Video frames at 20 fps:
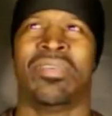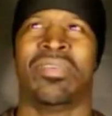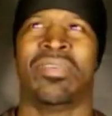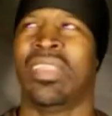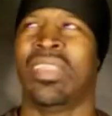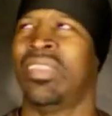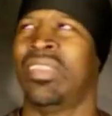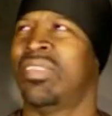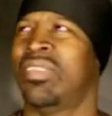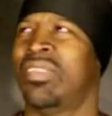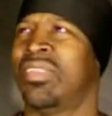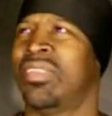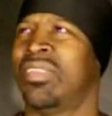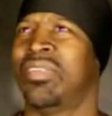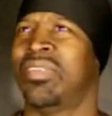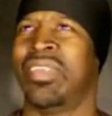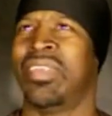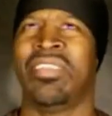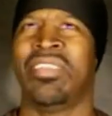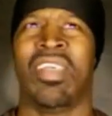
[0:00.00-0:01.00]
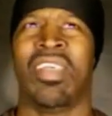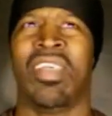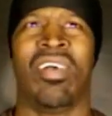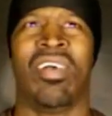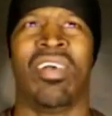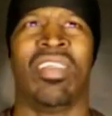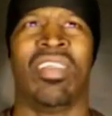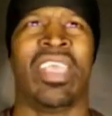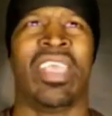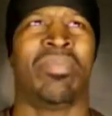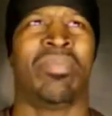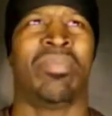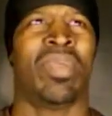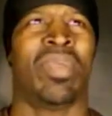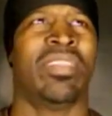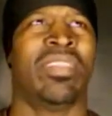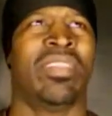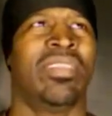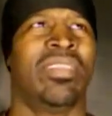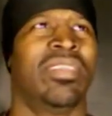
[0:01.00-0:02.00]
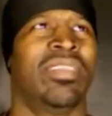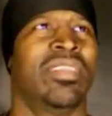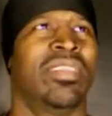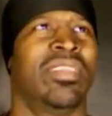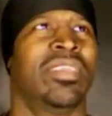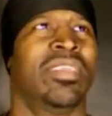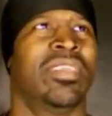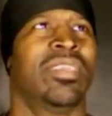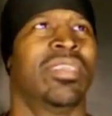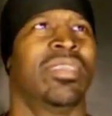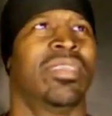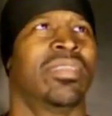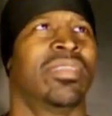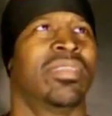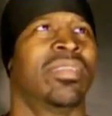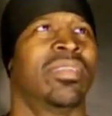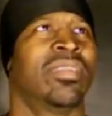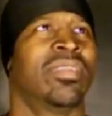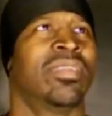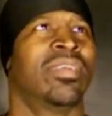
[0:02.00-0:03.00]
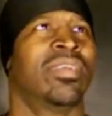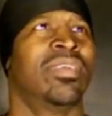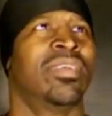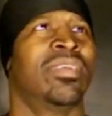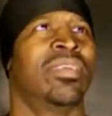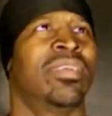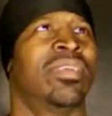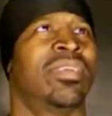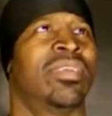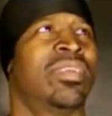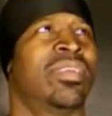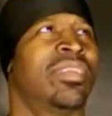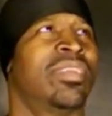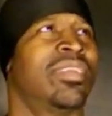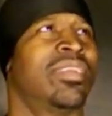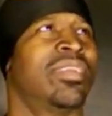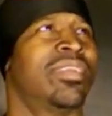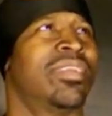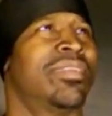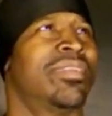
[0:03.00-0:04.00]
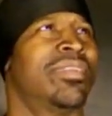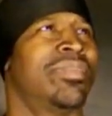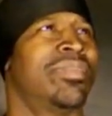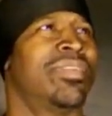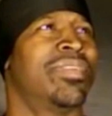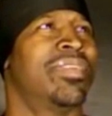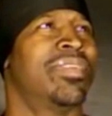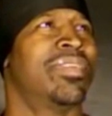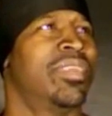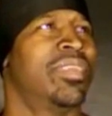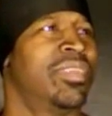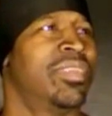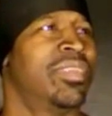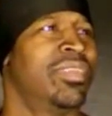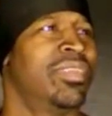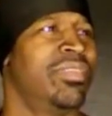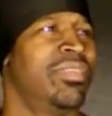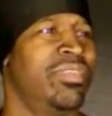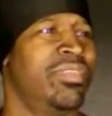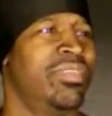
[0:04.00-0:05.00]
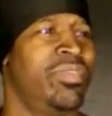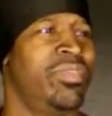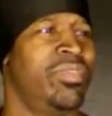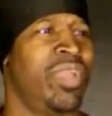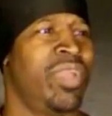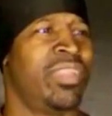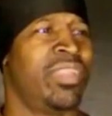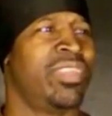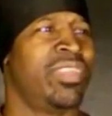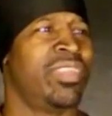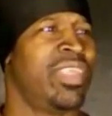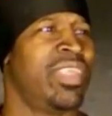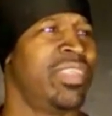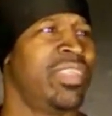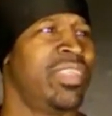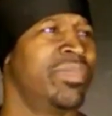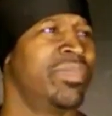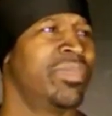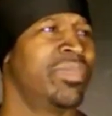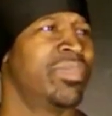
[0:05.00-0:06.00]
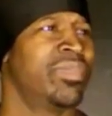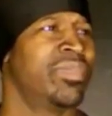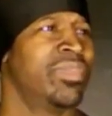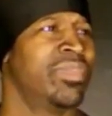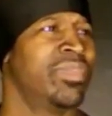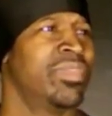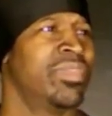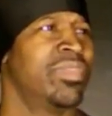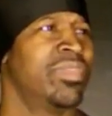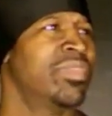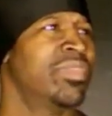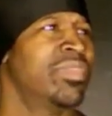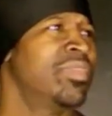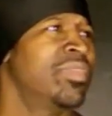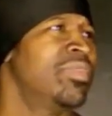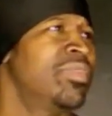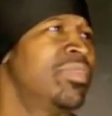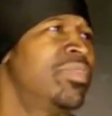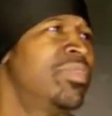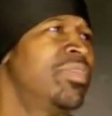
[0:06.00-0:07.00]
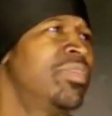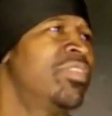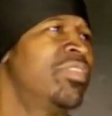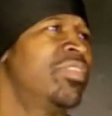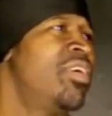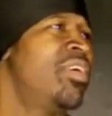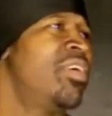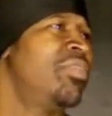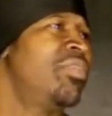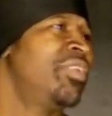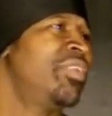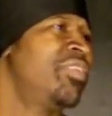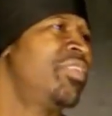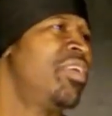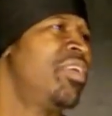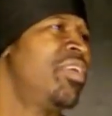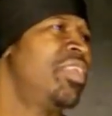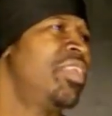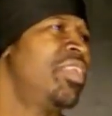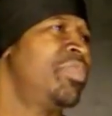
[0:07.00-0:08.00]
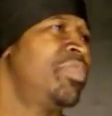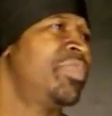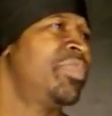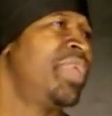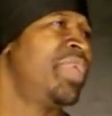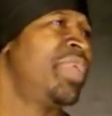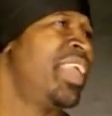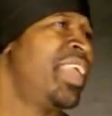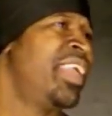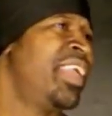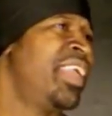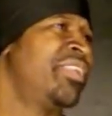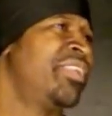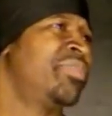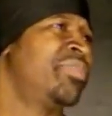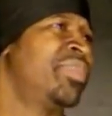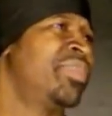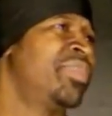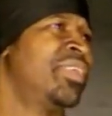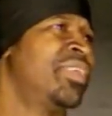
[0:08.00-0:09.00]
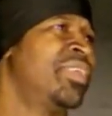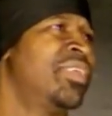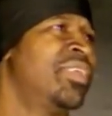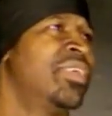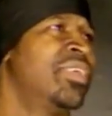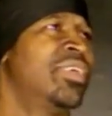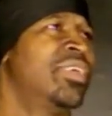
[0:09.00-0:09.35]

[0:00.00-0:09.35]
What is all that, bro? Something good for you. See right there? What's all up in the bags, man?